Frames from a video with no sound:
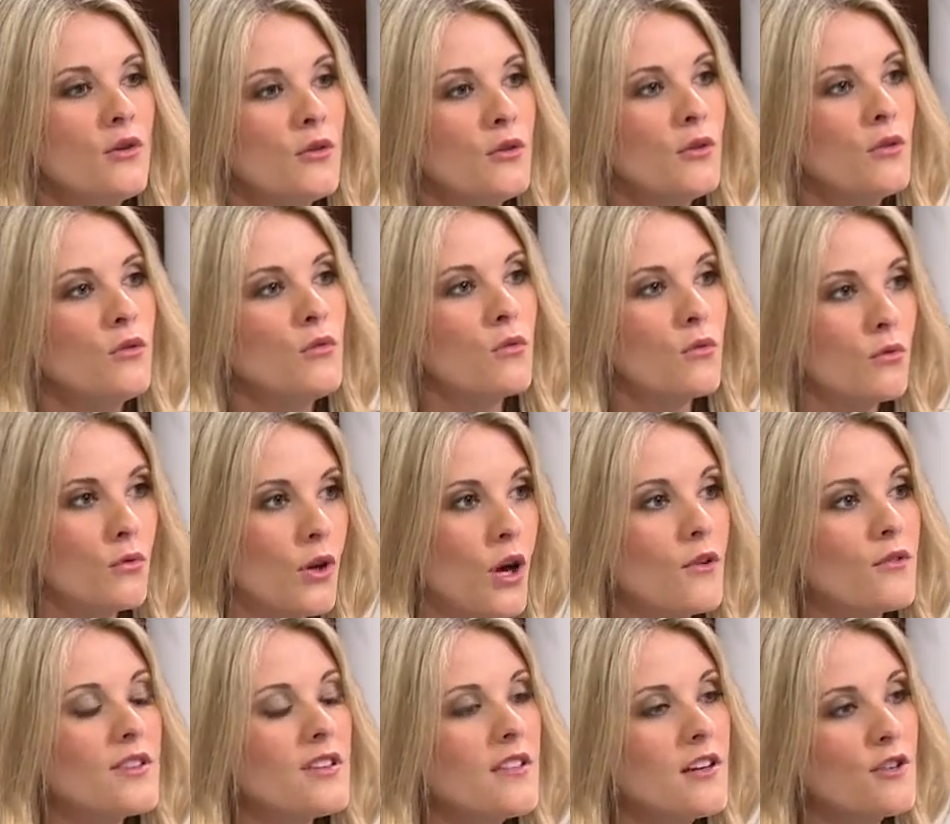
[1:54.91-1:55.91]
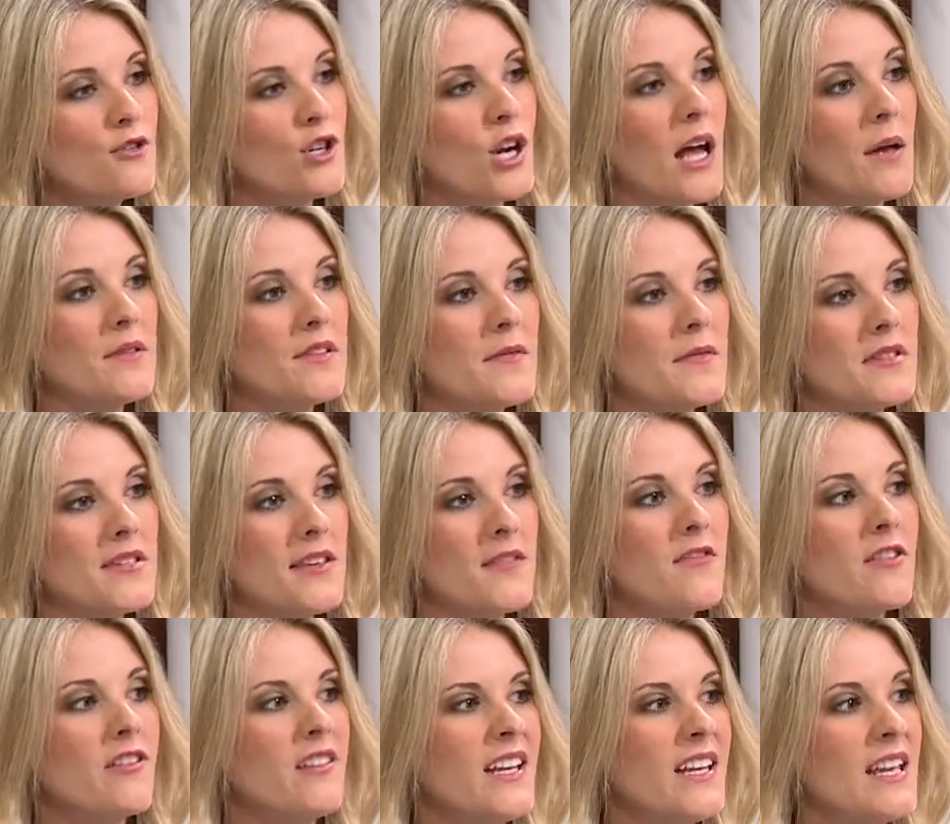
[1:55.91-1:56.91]
who go to their jobs
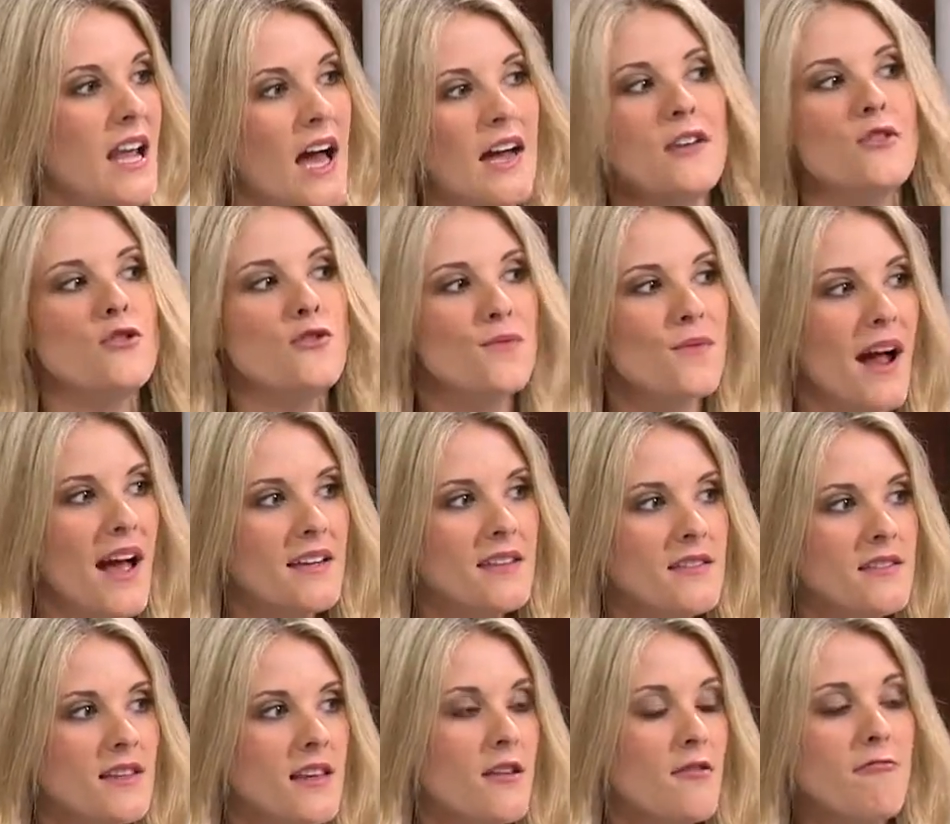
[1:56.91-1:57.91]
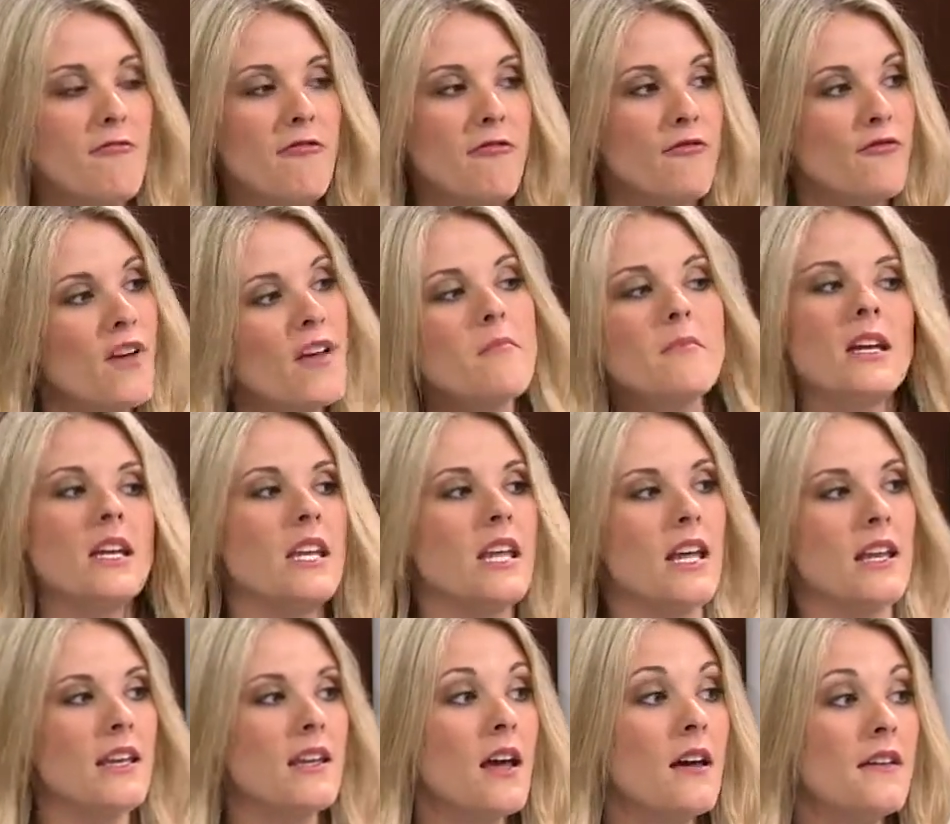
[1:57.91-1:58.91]
specifically not dressed
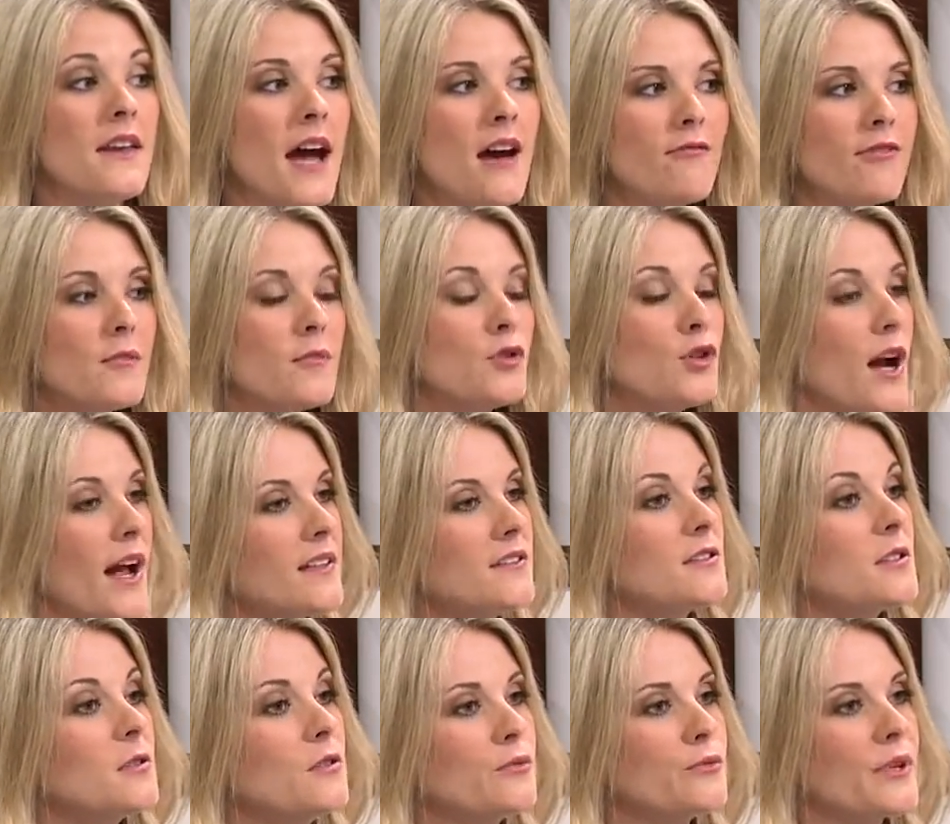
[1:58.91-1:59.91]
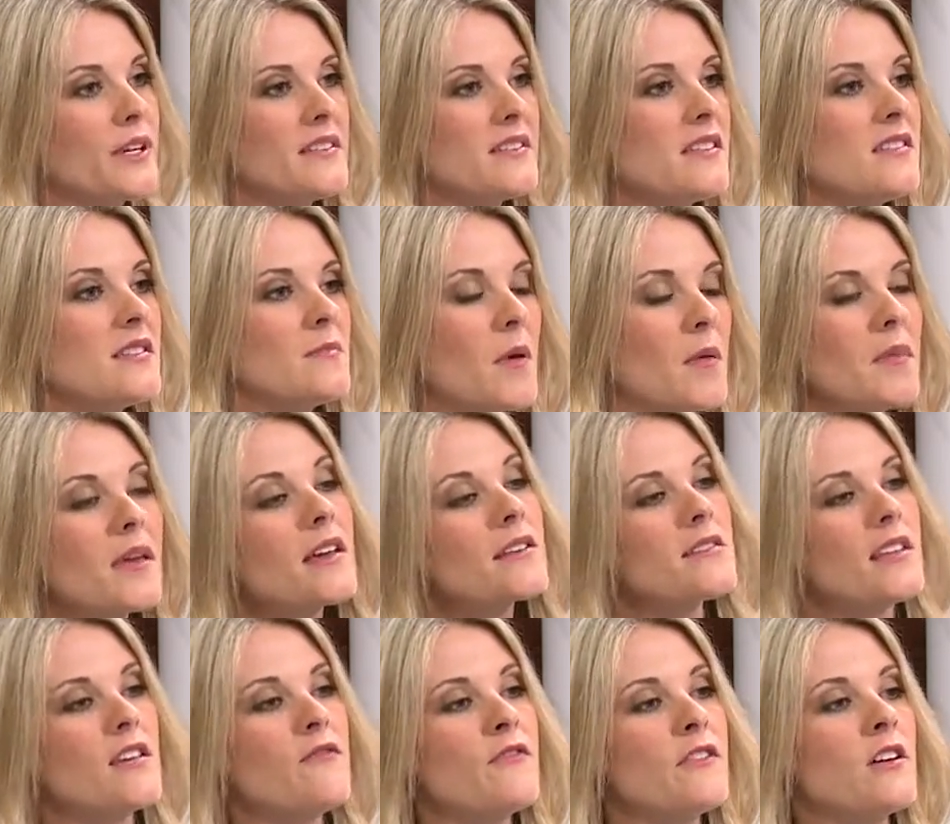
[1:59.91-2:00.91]
feminine, not for practical reasons, but because
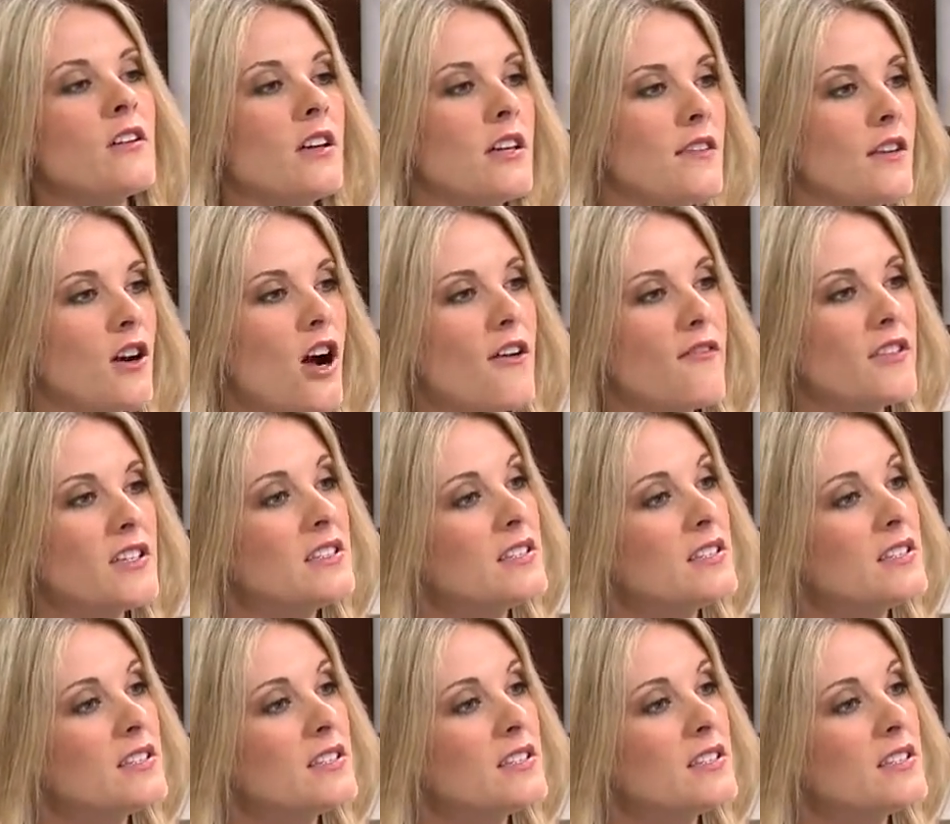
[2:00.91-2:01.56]
they feel in their office